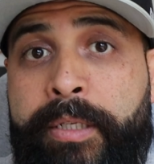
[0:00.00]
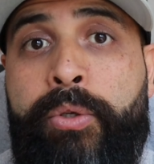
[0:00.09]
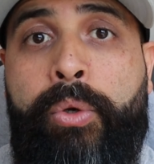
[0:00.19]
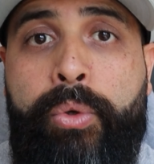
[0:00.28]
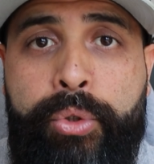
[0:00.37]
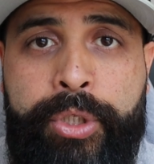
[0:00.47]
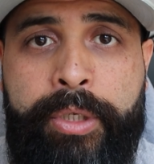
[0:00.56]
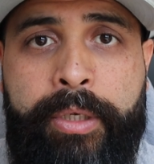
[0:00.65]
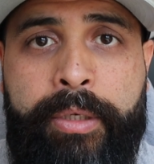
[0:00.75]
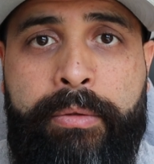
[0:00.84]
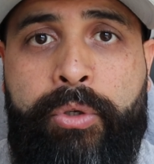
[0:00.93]
The
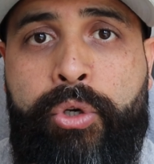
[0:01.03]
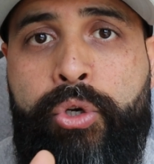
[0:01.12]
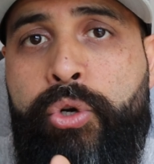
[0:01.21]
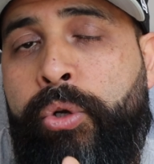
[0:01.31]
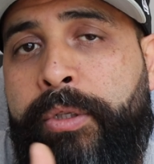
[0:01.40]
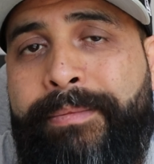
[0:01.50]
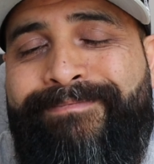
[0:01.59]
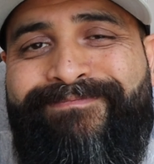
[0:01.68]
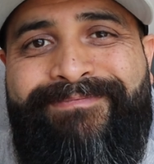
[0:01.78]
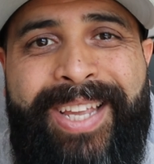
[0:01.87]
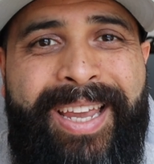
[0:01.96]
solution could
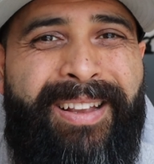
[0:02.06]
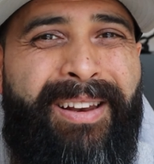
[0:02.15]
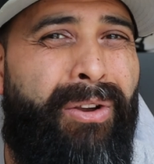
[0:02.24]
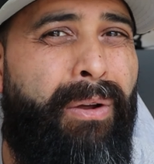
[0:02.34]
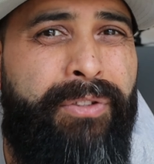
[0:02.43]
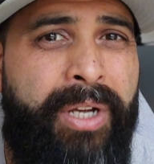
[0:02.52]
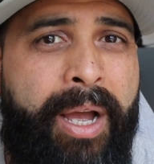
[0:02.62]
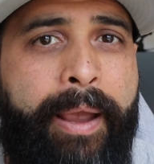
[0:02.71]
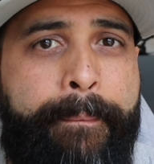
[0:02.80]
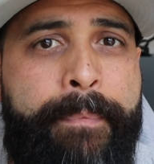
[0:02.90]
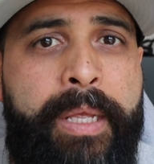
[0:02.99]
take a lot of
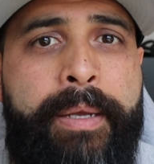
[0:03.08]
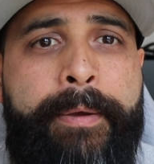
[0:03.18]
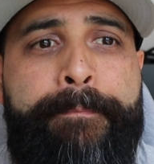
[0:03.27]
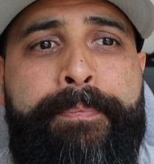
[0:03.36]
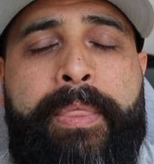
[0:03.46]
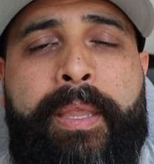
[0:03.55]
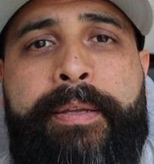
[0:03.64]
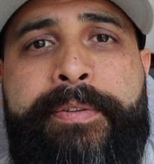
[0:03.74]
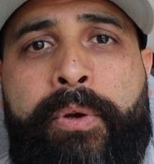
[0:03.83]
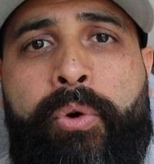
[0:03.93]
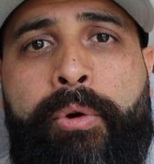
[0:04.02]
time.
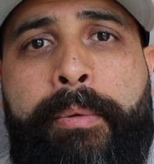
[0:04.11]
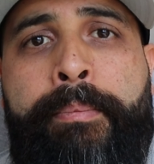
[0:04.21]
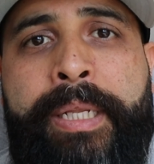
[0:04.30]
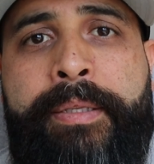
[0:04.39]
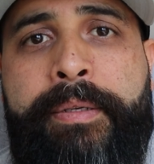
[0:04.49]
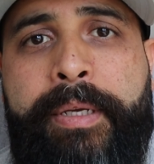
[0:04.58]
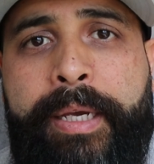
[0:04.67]
So, but